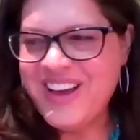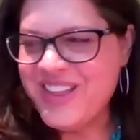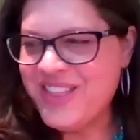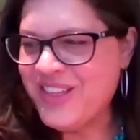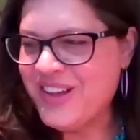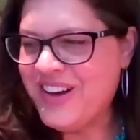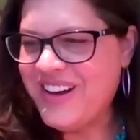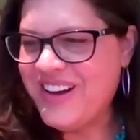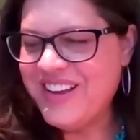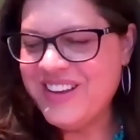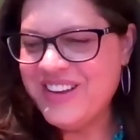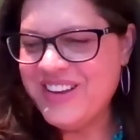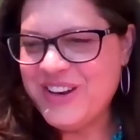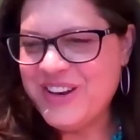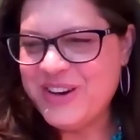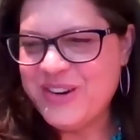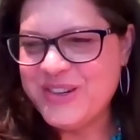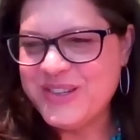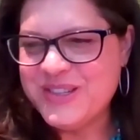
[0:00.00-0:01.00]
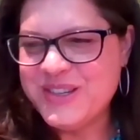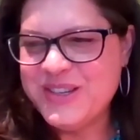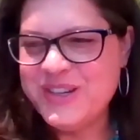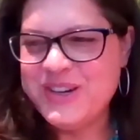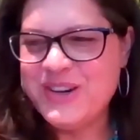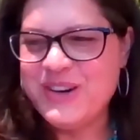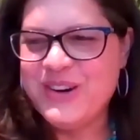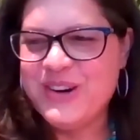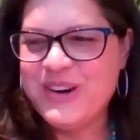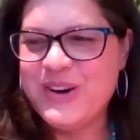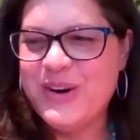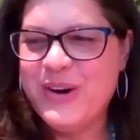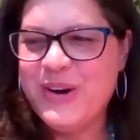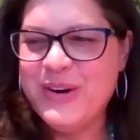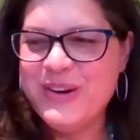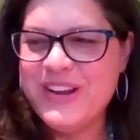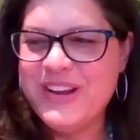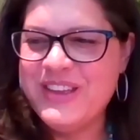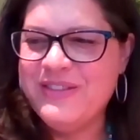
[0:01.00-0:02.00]
I thought, Kristen, your
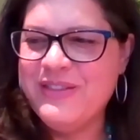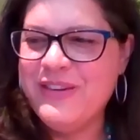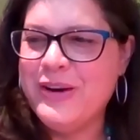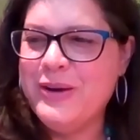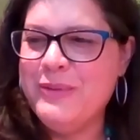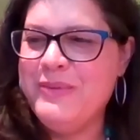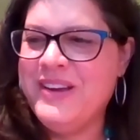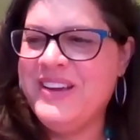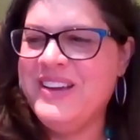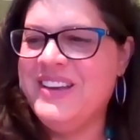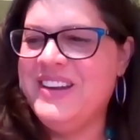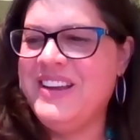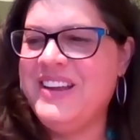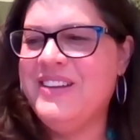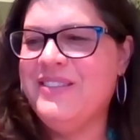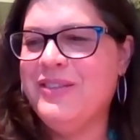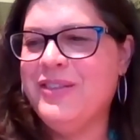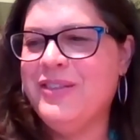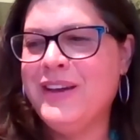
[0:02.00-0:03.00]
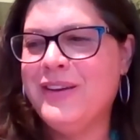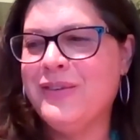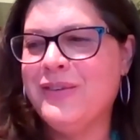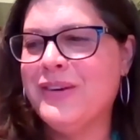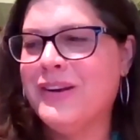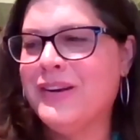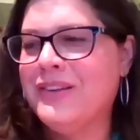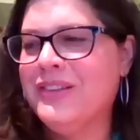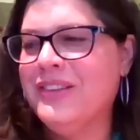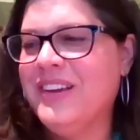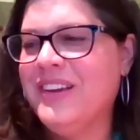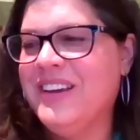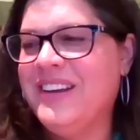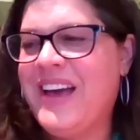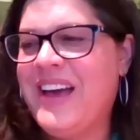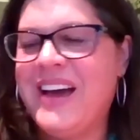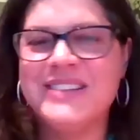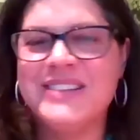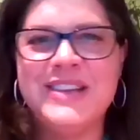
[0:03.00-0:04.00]
quote at the very beginning of think critically
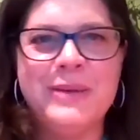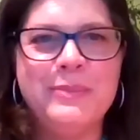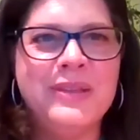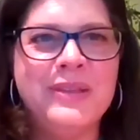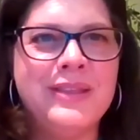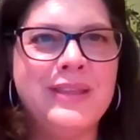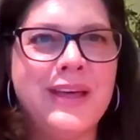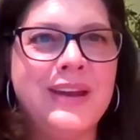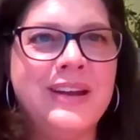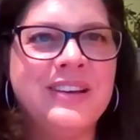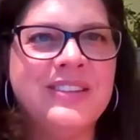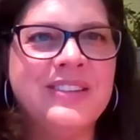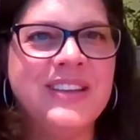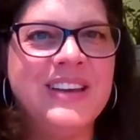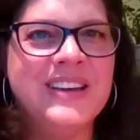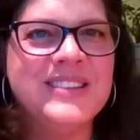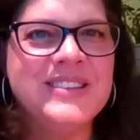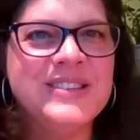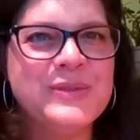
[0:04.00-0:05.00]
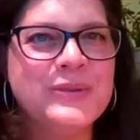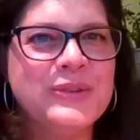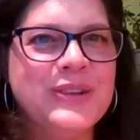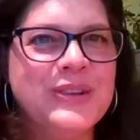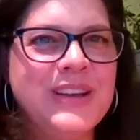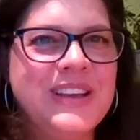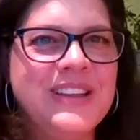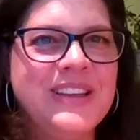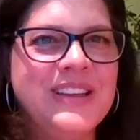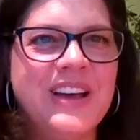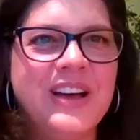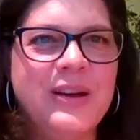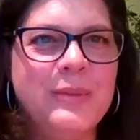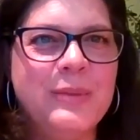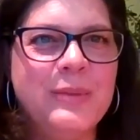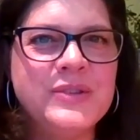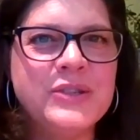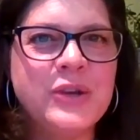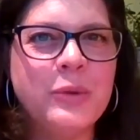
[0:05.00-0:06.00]
and act empathetically is really
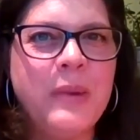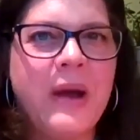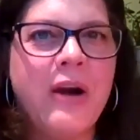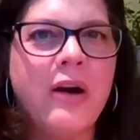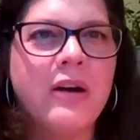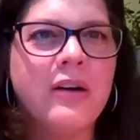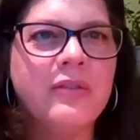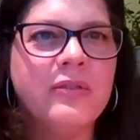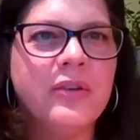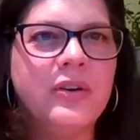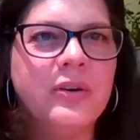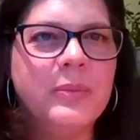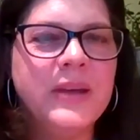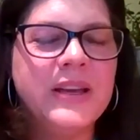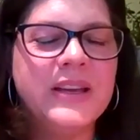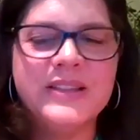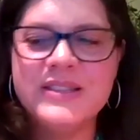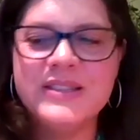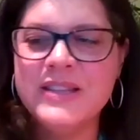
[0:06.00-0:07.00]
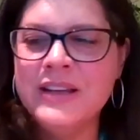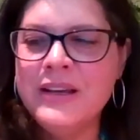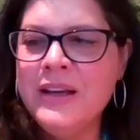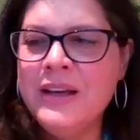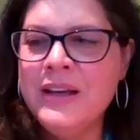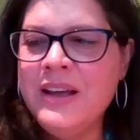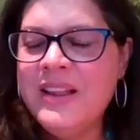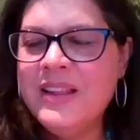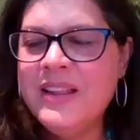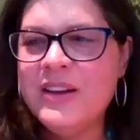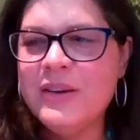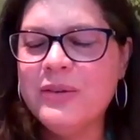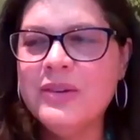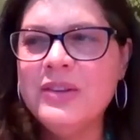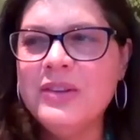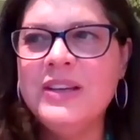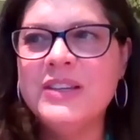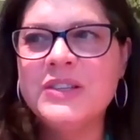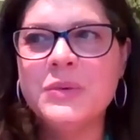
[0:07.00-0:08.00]
so powerful, because that
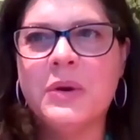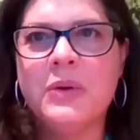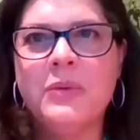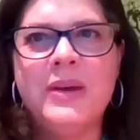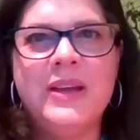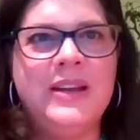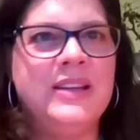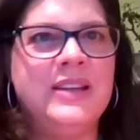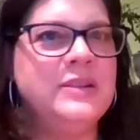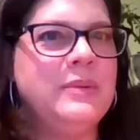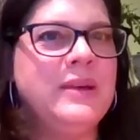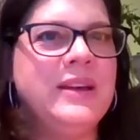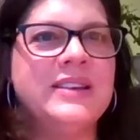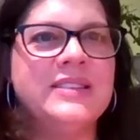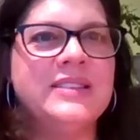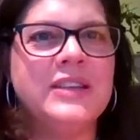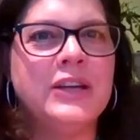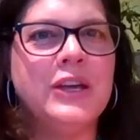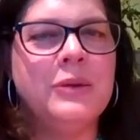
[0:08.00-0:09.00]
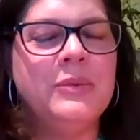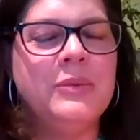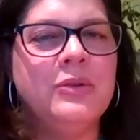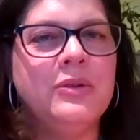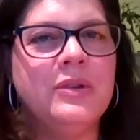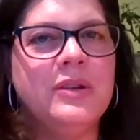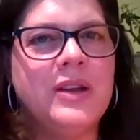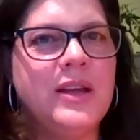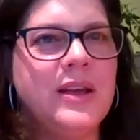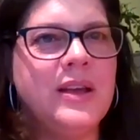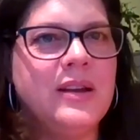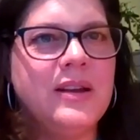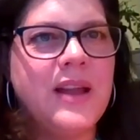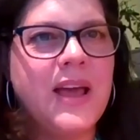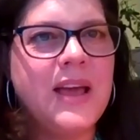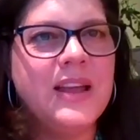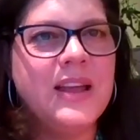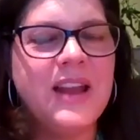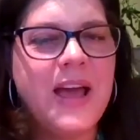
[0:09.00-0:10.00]
really is where we need to be as a community
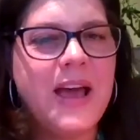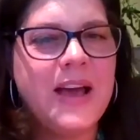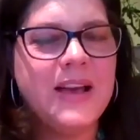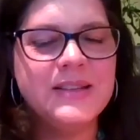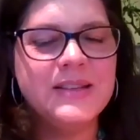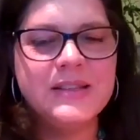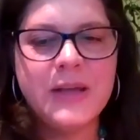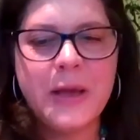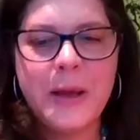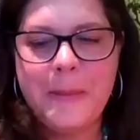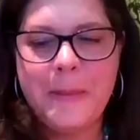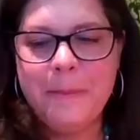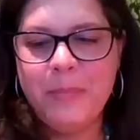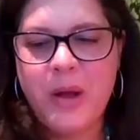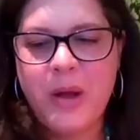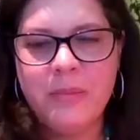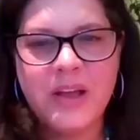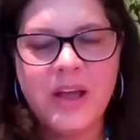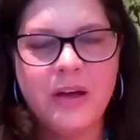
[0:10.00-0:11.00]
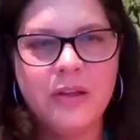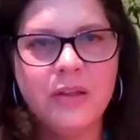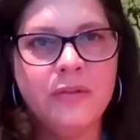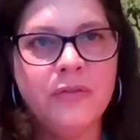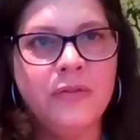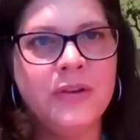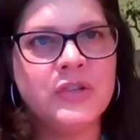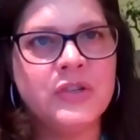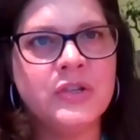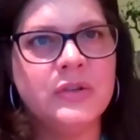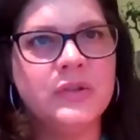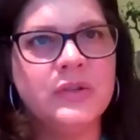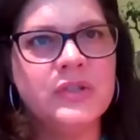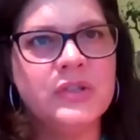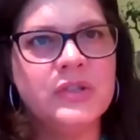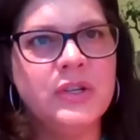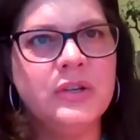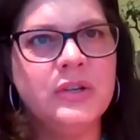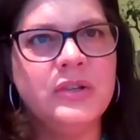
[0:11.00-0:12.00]
and as public health
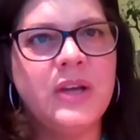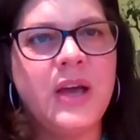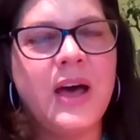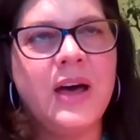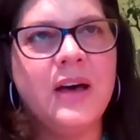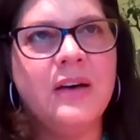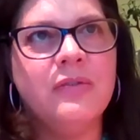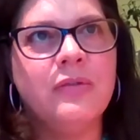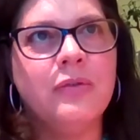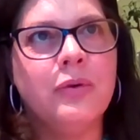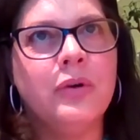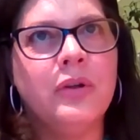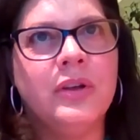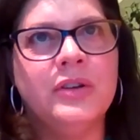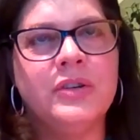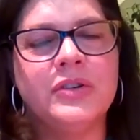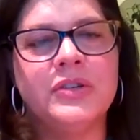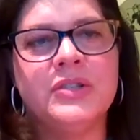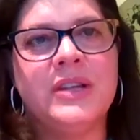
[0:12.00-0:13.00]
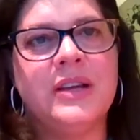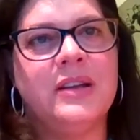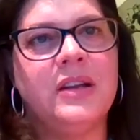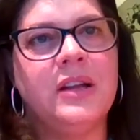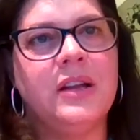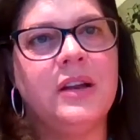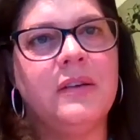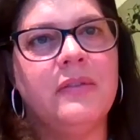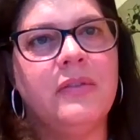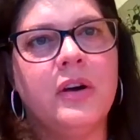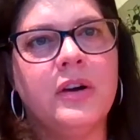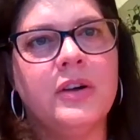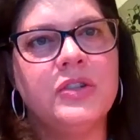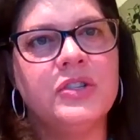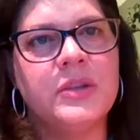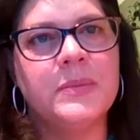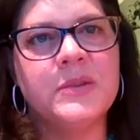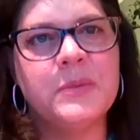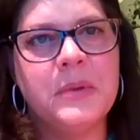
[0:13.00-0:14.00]
officials, to have real understanding of the
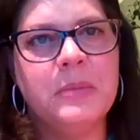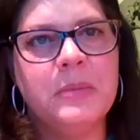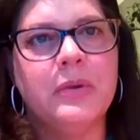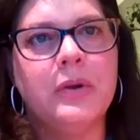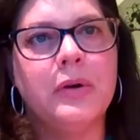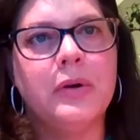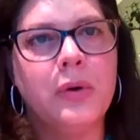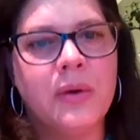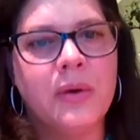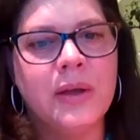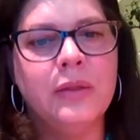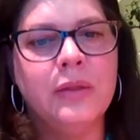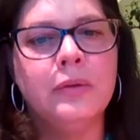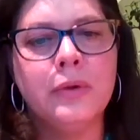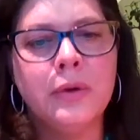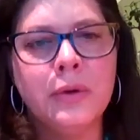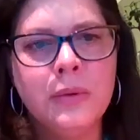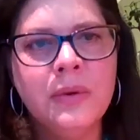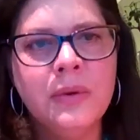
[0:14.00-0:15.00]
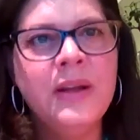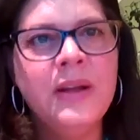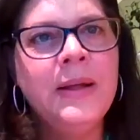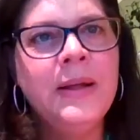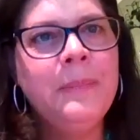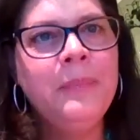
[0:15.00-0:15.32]
hardships people are going through.